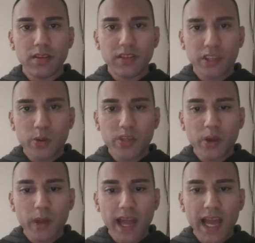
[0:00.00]
You
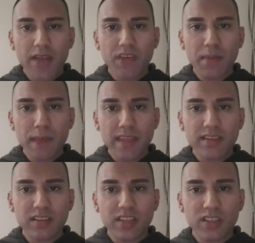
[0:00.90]
don't have a
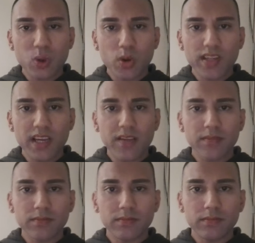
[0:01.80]
mental disorder,
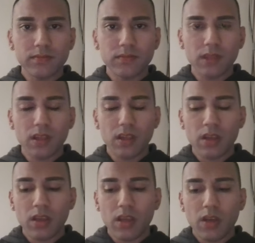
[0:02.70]

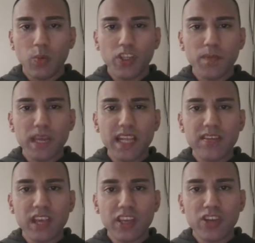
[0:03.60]
which means
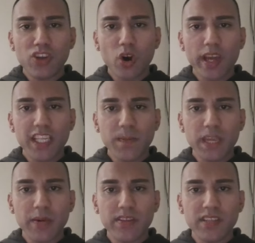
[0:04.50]
that you're not
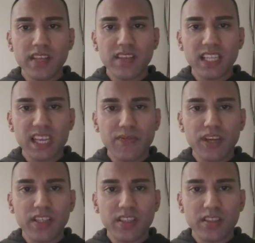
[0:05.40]
experiencing
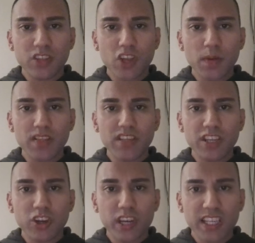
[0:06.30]
significant disturbance in
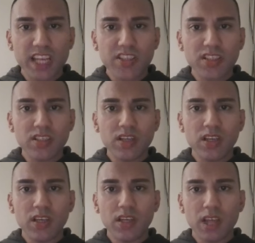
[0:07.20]
your cognition,
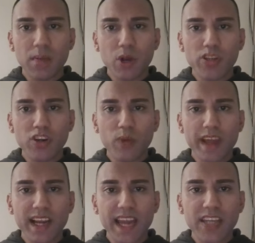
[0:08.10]
emotional
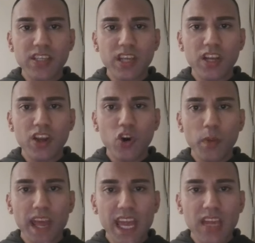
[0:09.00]
regulation, or
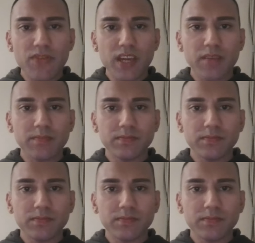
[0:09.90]
behavior.